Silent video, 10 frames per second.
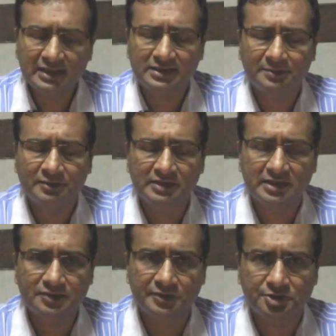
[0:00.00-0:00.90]
are some of the
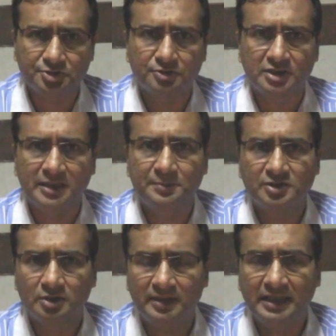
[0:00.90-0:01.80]
things which you should keep in
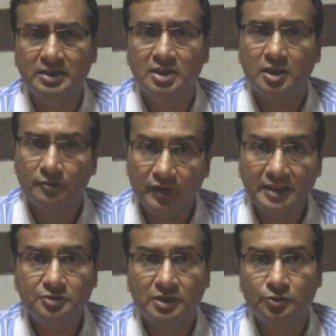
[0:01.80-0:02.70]
your mind
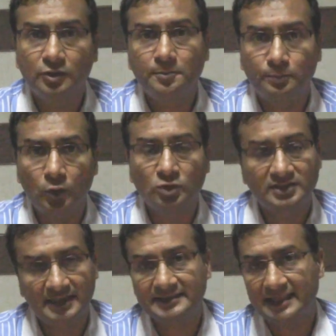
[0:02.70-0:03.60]
when you are doing post-test